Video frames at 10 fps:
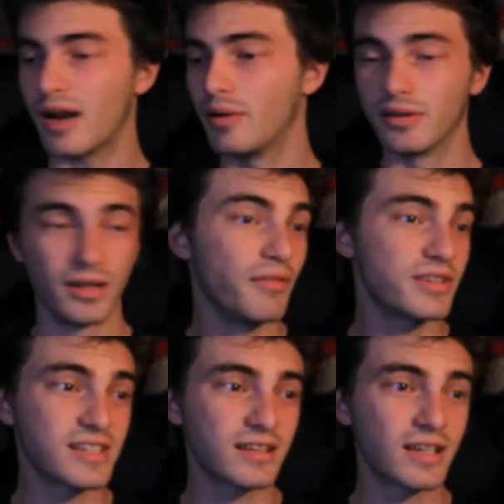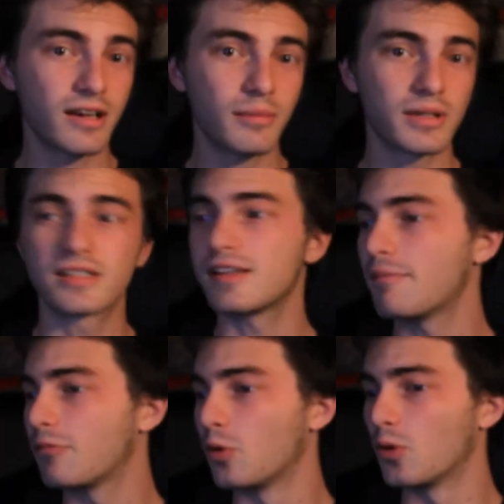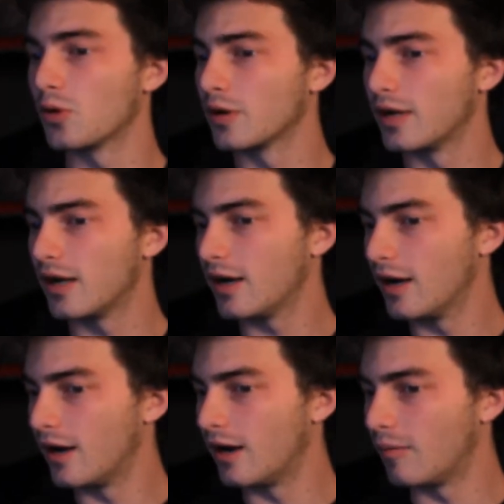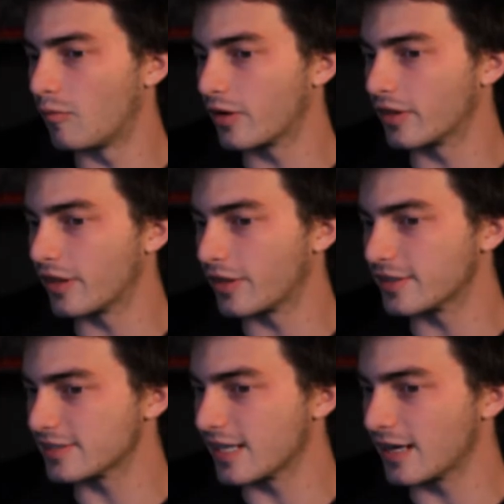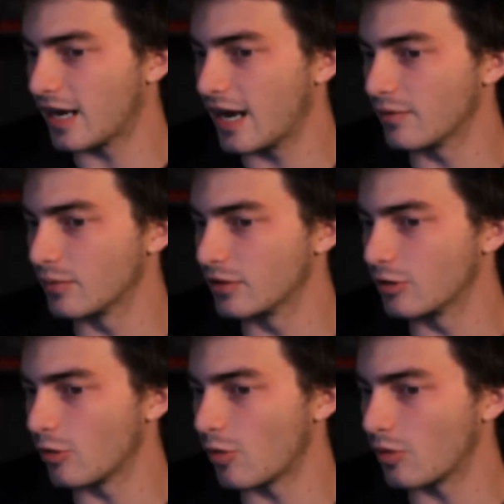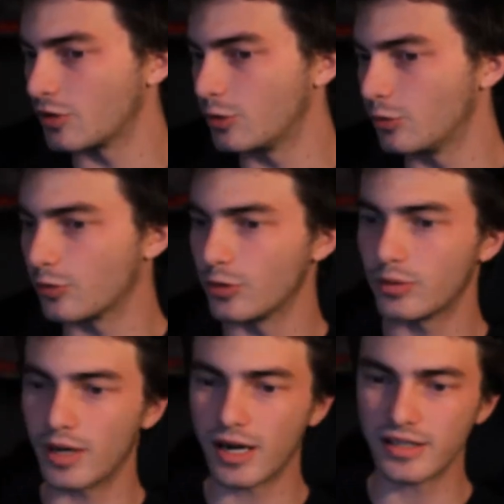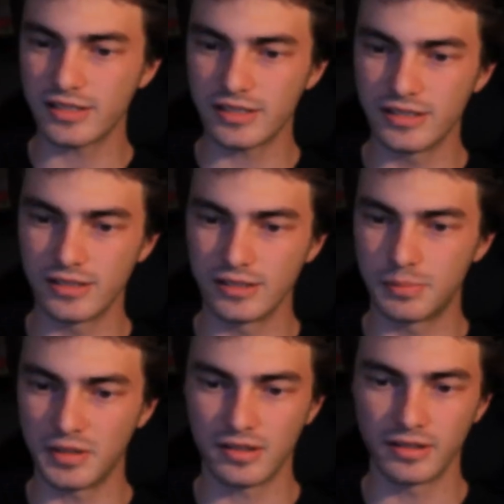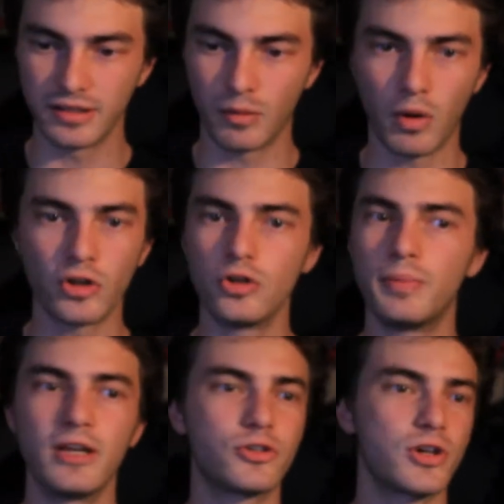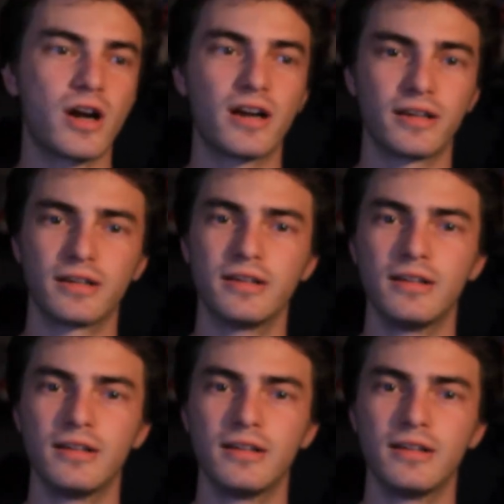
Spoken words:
I would love to set that up, except for one of the things that I really don't know what to do for you guys is basically like what you Patreon